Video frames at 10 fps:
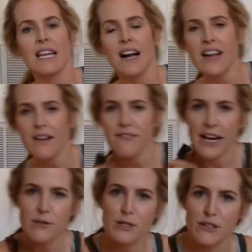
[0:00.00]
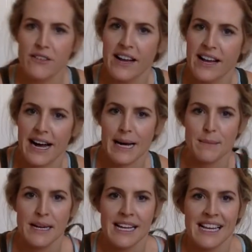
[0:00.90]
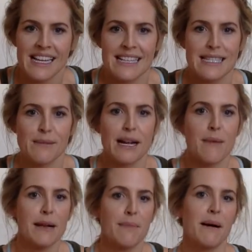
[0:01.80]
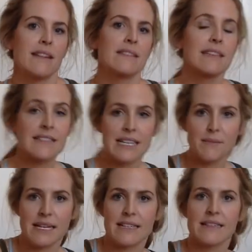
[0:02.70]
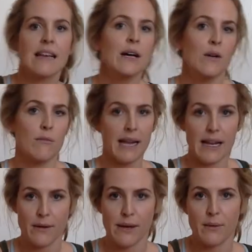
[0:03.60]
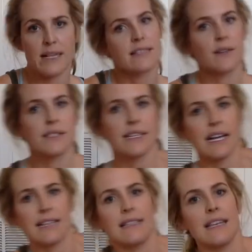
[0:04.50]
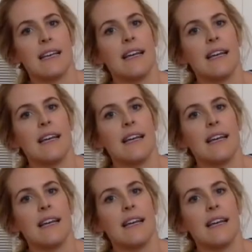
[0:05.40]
Okay, final move. Let's see, we're coming up on 16 minutes. We'll make it a quick one so it's a nice